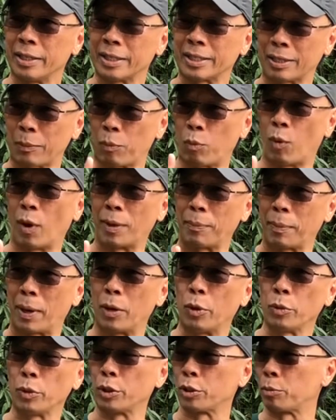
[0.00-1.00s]
Except one,
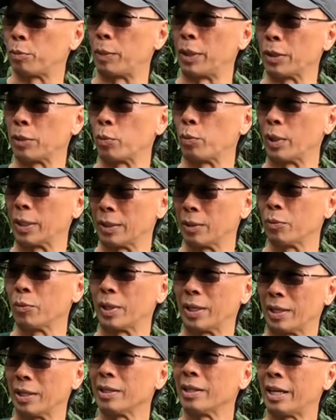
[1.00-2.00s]
my oldest brother
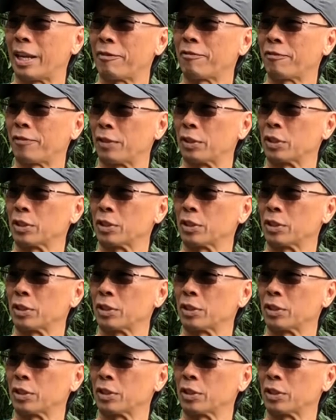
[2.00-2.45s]
left